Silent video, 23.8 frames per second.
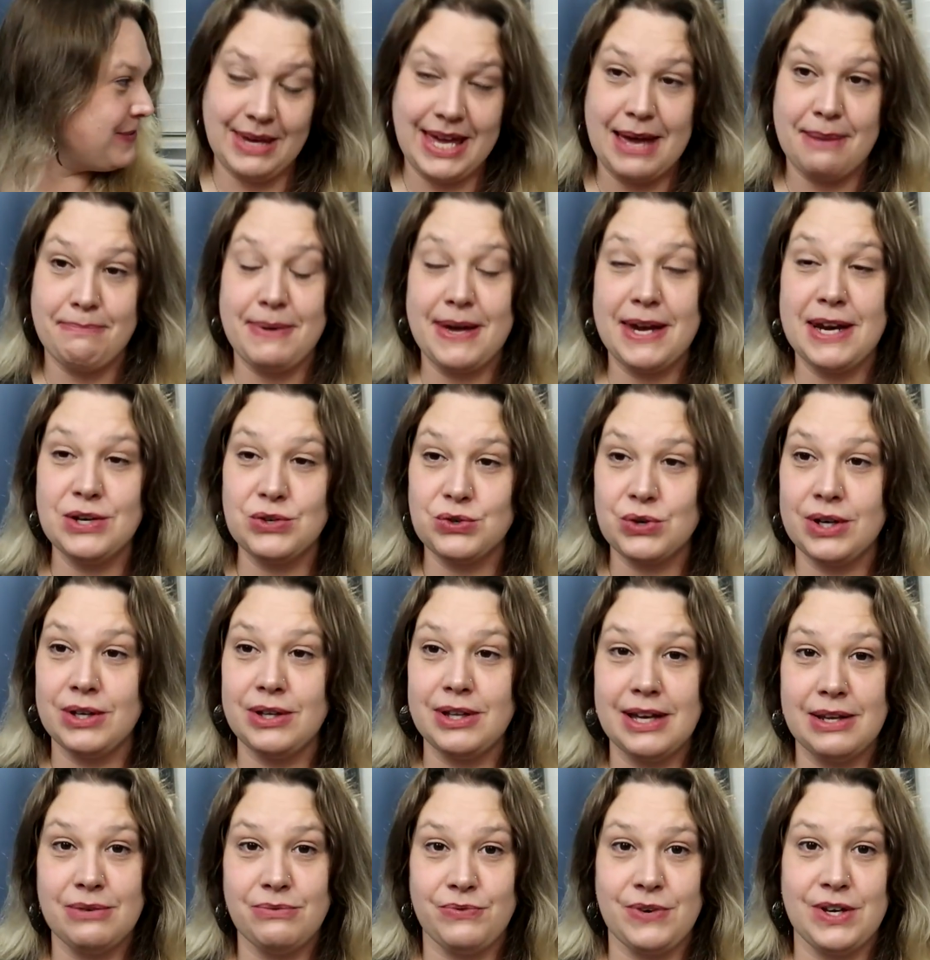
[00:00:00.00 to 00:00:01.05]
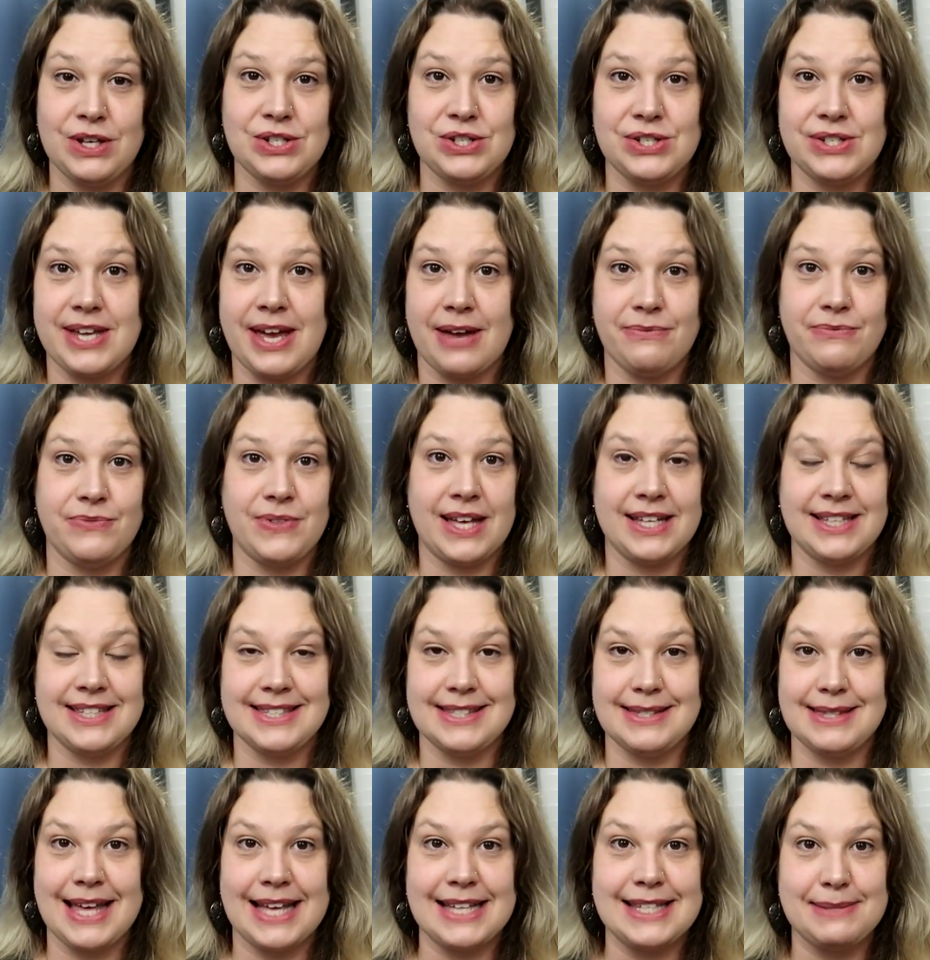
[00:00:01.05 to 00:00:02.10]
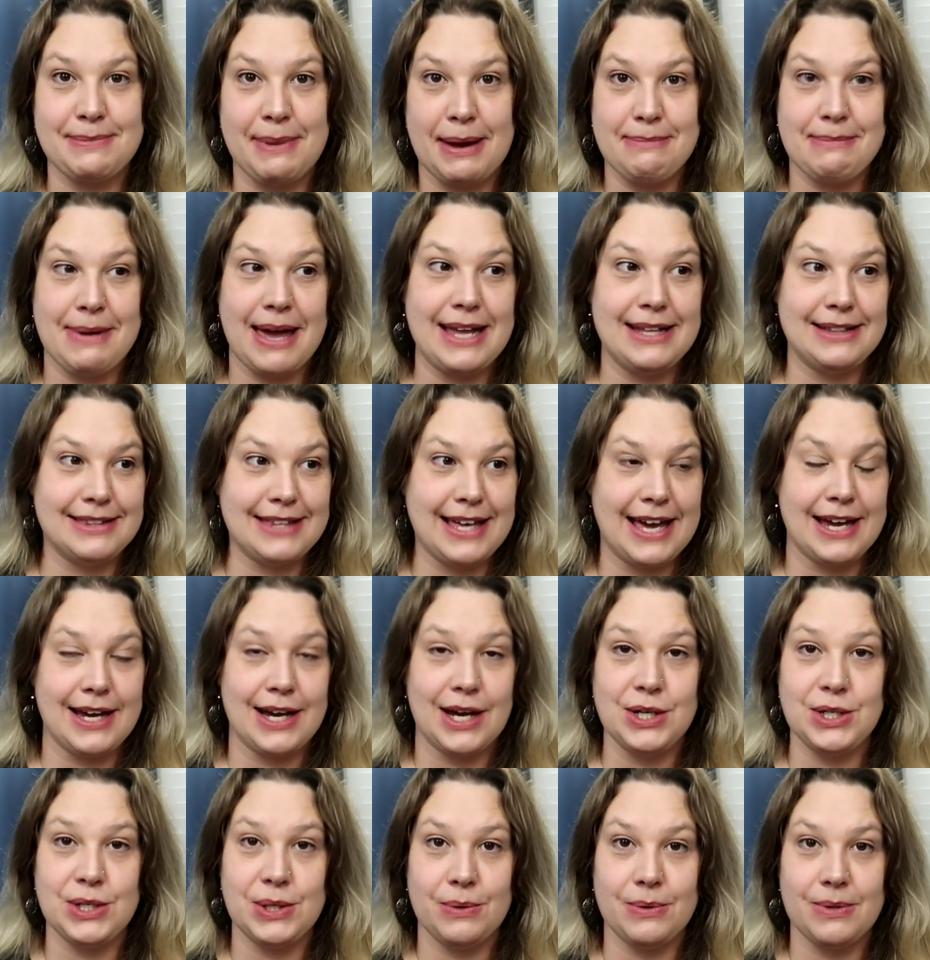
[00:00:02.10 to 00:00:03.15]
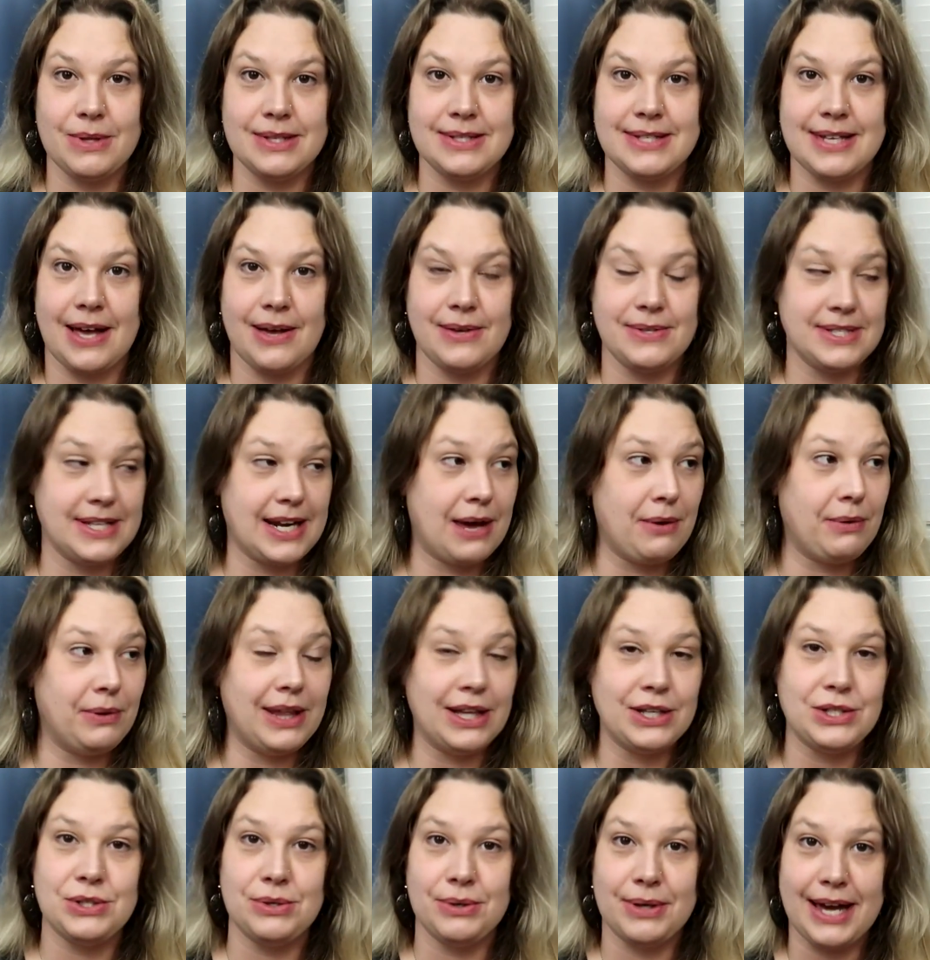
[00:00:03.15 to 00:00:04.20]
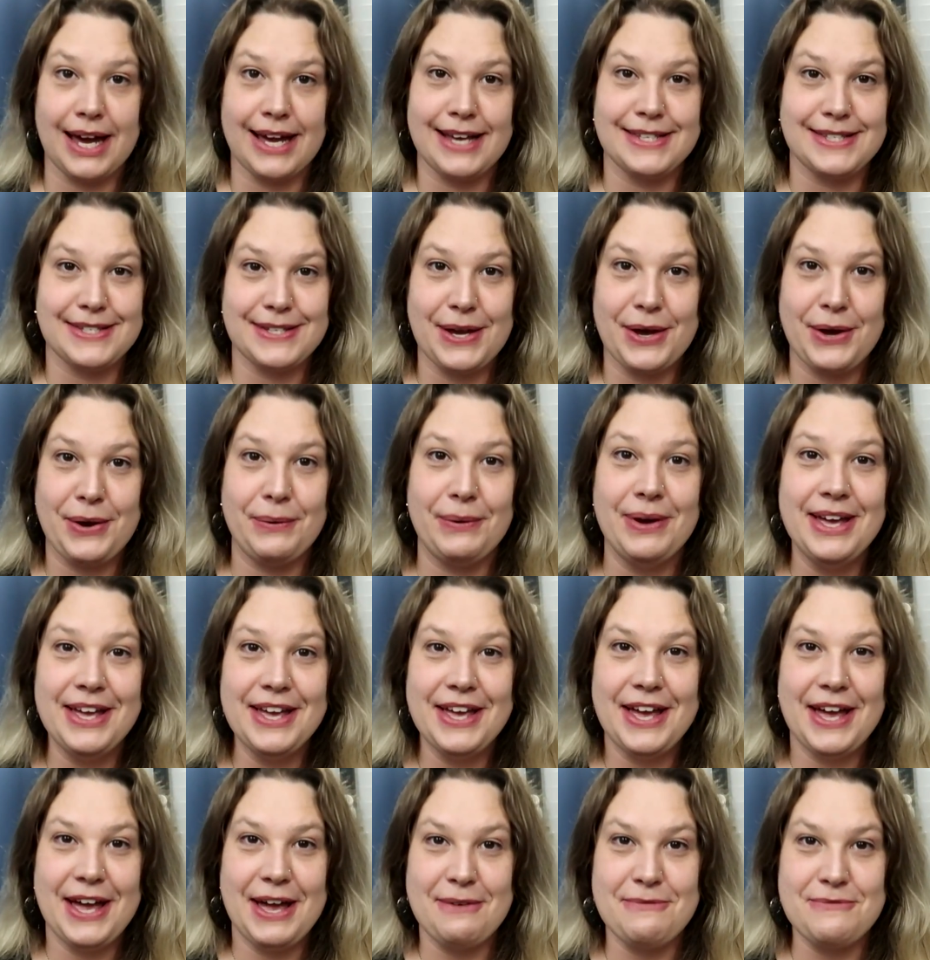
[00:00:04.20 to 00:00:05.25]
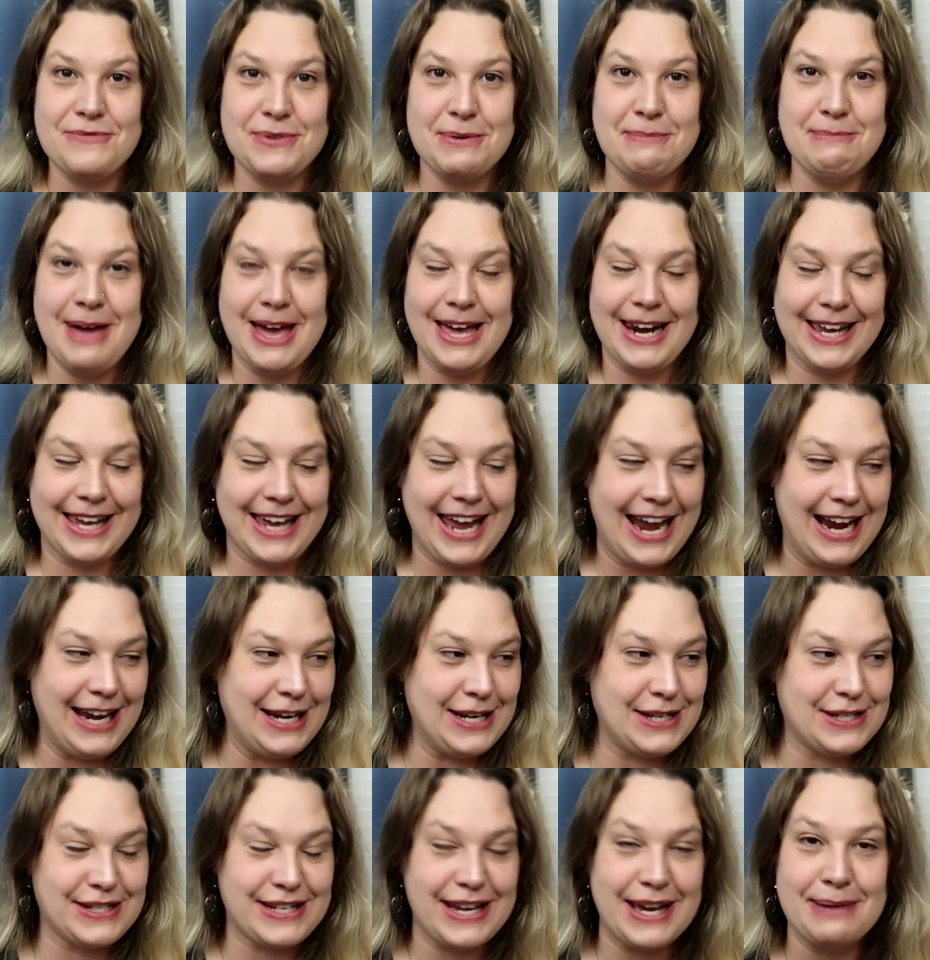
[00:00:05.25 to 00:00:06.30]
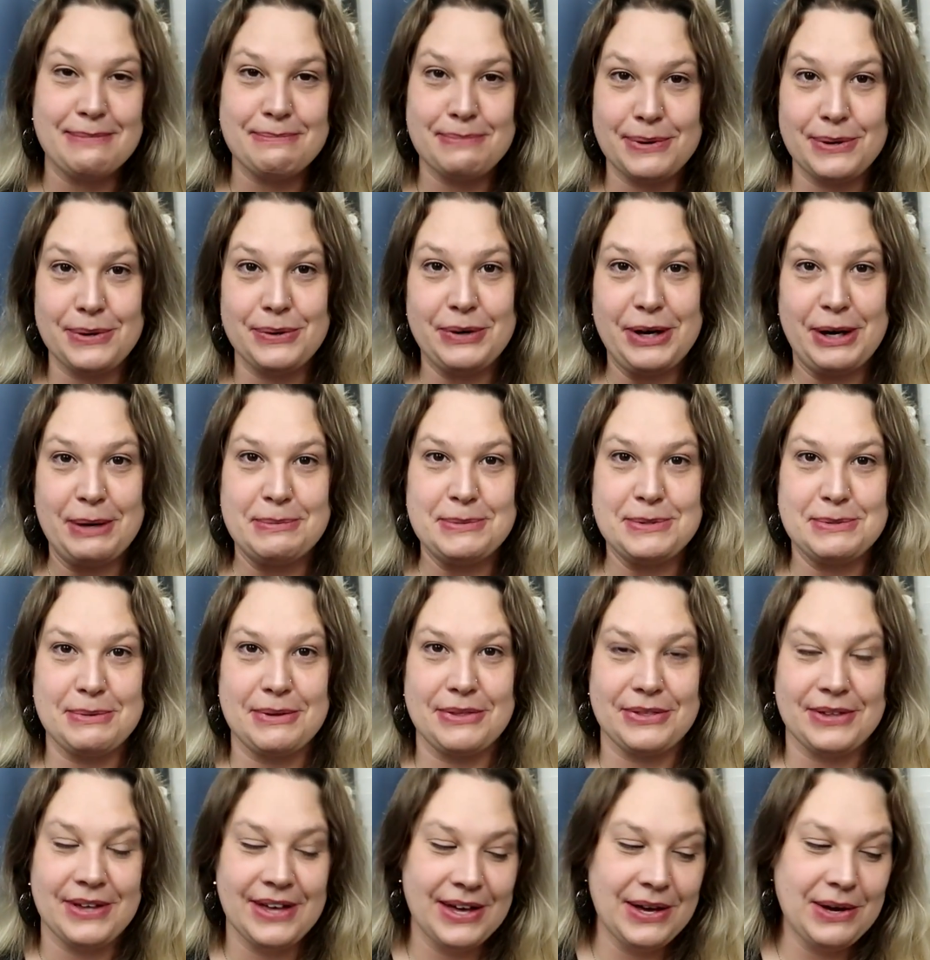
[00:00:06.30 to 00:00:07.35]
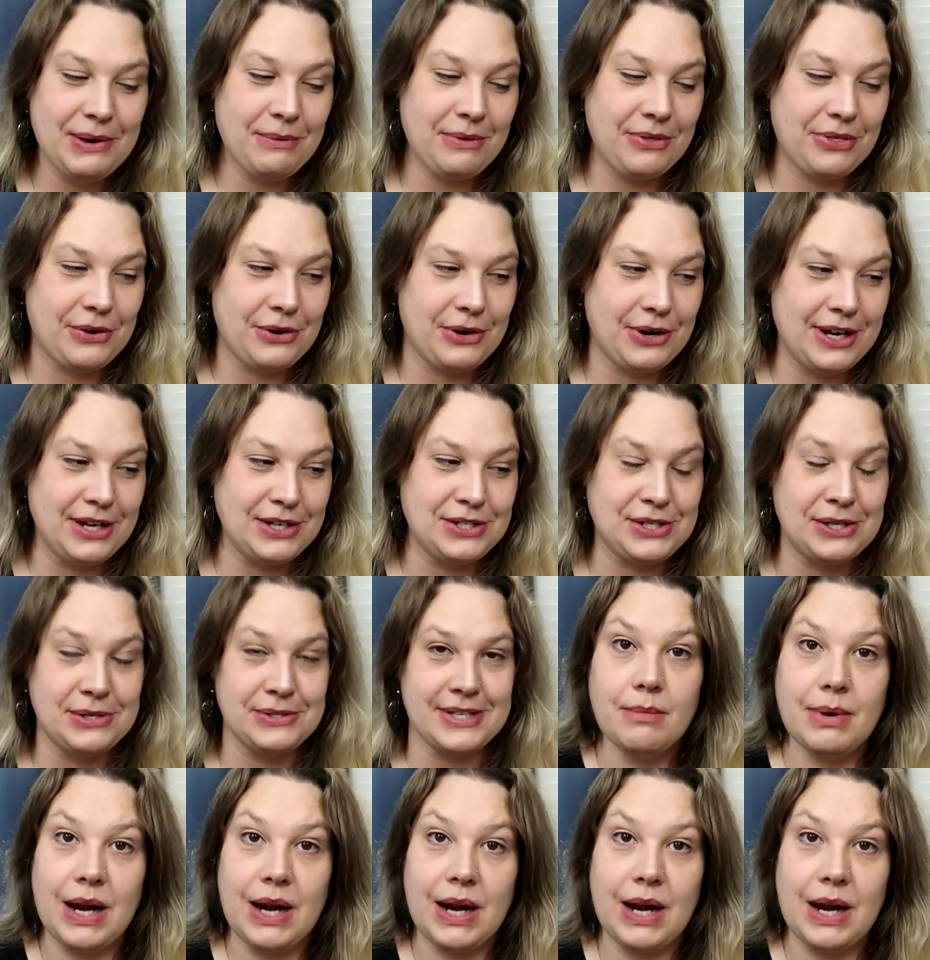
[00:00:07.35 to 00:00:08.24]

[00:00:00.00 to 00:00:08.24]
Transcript: But yeah, Benadryl and fish stuff, that's my main thing I do in this house, and I will let you guys know if the medicated shampoo helps with her issues.